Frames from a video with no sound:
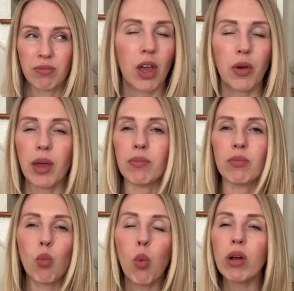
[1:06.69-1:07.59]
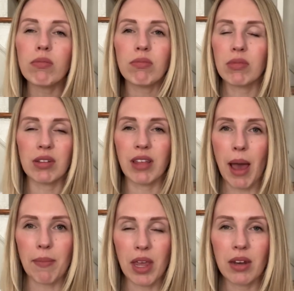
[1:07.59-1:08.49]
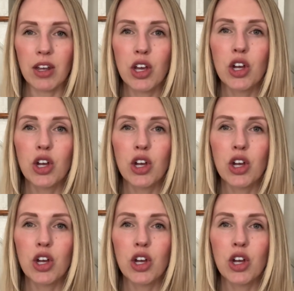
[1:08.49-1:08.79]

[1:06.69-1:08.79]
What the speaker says: Okay, what does that mean?